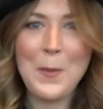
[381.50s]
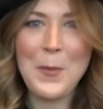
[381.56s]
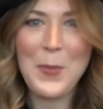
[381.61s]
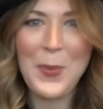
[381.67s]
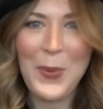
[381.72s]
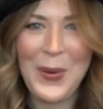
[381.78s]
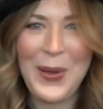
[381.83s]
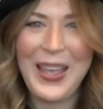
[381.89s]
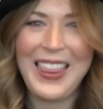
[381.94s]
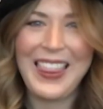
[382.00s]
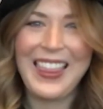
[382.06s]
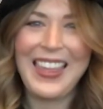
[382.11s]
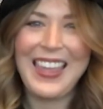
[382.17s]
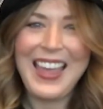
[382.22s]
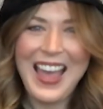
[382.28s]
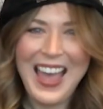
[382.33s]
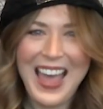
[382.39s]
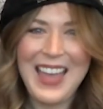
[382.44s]

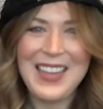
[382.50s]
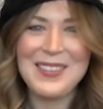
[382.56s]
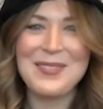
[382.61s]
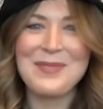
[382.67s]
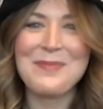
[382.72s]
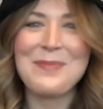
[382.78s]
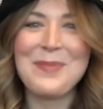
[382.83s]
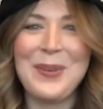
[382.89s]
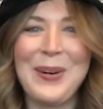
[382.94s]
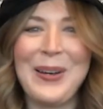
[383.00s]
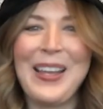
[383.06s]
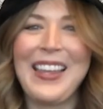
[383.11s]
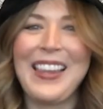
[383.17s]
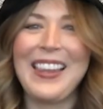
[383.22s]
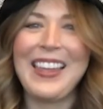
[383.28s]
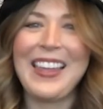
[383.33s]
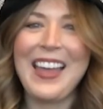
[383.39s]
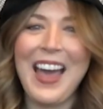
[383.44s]
Boiling hot,
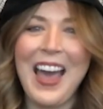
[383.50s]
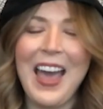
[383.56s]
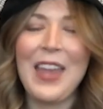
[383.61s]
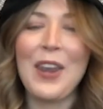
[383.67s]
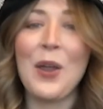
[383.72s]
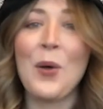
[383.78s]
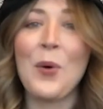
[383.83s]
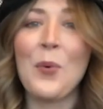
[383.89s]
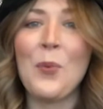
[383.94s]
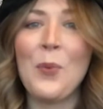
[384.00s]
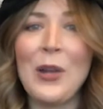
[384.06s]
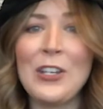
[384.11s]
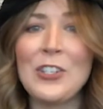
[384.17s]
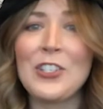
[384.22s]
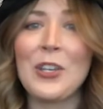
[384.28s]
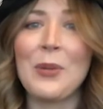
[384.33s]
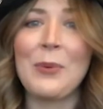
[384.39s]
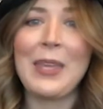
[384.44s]
boiling hot. What
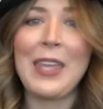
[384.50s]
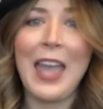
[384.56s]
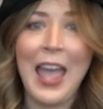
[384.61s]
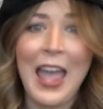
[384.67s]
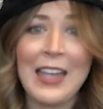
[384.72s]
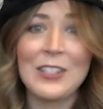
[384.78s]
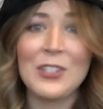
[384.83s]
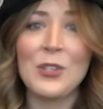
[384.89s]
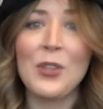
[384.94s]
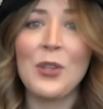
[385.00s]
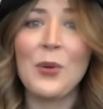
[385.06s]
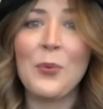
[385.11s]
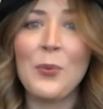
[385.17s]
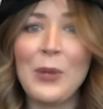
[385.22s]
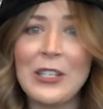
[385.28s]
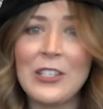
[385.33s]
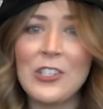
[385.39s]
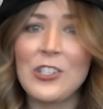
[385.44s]
shall we add to the
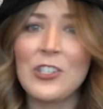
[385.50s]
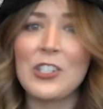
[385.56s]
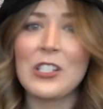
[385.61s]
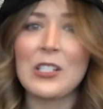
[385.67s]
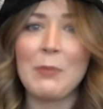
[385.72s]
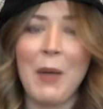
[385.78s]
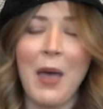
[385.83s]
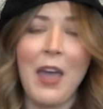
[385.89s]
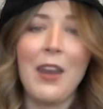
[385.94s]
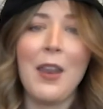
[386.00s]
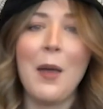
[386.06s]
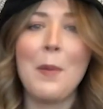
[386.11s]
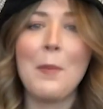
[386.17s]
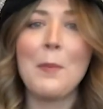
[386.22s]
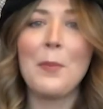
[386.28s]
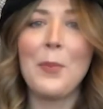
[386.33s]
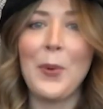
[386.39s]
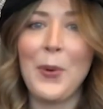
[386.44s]
witch's pot?
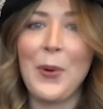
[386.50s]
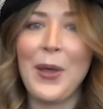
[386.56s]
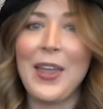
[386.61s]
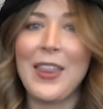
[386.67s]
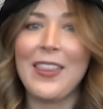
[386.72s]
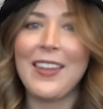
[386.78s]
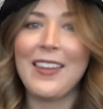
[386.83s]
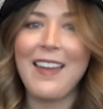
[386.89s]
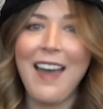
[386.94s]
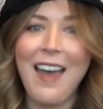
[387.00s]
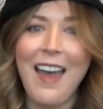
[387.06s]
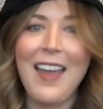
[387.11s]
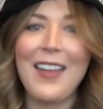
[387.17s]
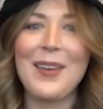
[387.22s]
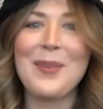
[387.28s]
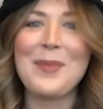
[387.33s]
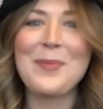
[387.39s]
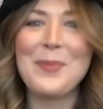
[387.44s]
Boiling
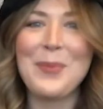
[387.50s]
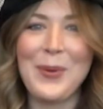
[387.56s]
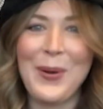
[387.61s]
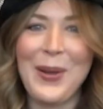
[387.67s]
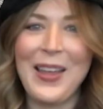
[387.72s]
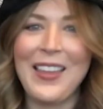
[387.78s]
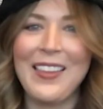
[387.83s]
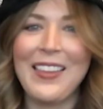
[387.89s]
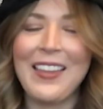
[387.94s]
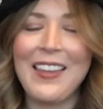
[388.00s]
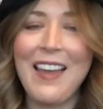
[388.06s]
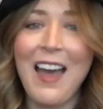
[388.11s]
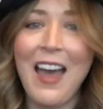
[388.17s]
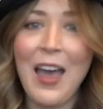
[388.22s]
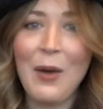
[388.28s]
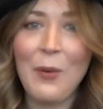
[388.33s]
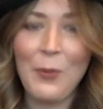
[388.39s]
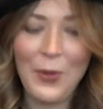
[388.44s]
hot, boiling
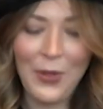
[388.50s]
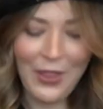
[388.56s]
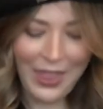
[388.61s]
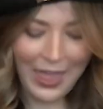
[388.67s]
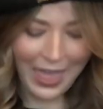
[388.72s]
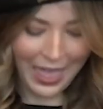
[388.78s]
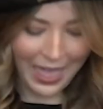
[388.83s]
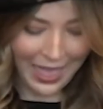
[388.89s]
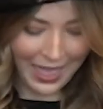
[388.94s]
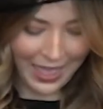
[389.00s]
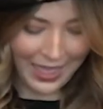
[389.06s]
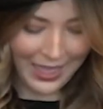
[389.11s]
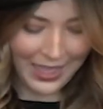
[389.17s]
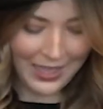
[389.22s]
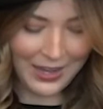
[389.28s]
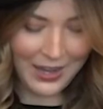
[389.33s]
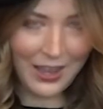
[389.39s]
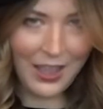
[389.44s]
hot. We'll
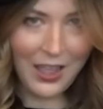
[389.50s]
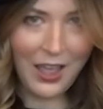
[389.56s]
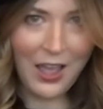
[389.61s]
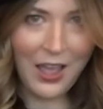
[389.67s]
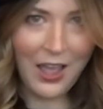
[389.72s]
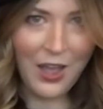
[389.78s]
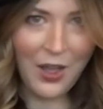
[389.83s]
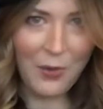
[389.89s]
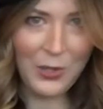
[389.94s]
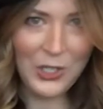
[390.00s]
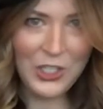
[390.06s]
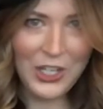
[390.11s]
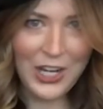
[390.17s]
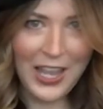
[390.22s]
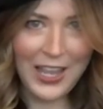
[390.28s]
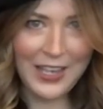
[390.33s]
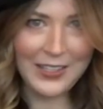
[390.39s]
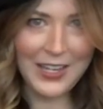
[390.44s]
add should
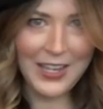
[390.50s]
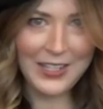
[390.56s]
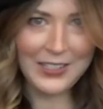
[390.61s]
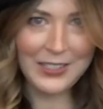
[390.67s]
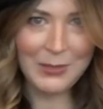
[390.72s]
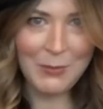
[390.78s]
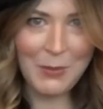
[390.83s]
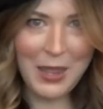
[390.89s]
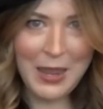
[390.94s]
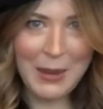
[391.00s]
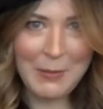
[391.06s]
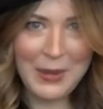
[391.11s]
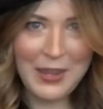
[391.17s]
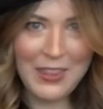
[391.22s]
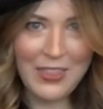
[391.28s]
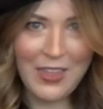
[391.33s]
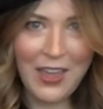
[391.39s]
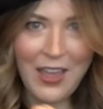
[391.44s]
add next
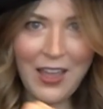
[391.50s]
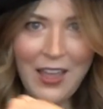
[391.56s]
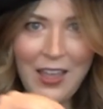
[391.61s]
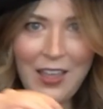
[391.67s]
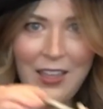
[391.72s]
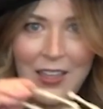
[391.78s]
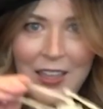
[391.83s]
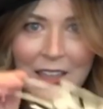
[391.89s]
maybe the